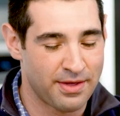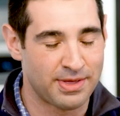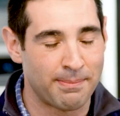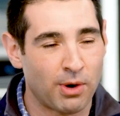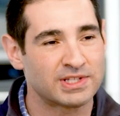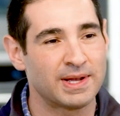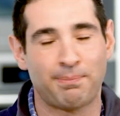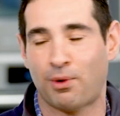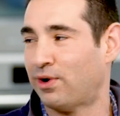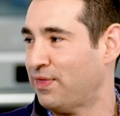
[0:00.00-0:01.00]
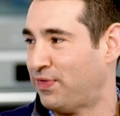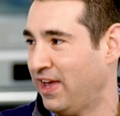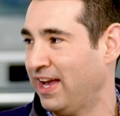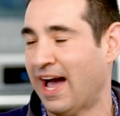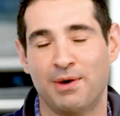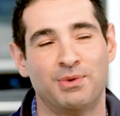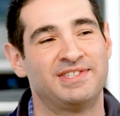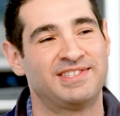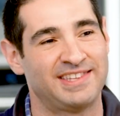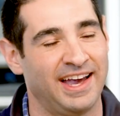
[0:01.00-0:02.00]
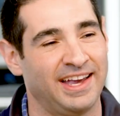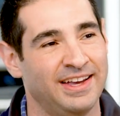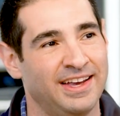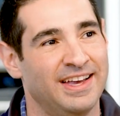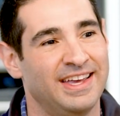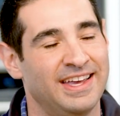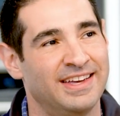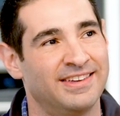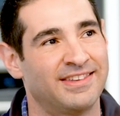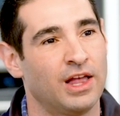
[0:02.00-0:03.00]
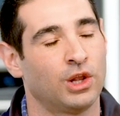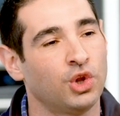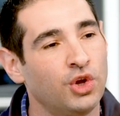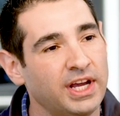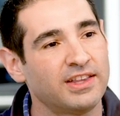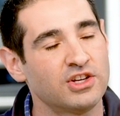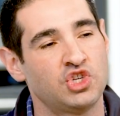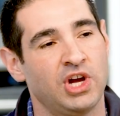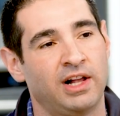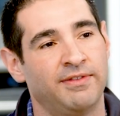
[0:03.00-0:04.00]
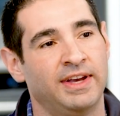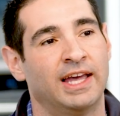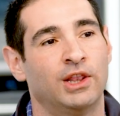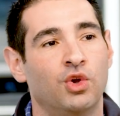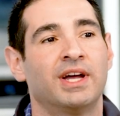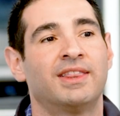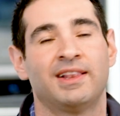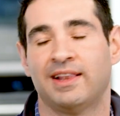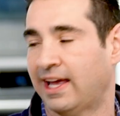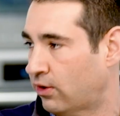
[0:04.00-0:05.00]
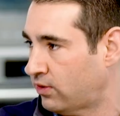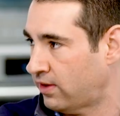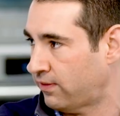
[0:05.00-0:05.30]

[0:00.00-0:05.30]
The most important thing I would say is look at the shelving and look at the layout of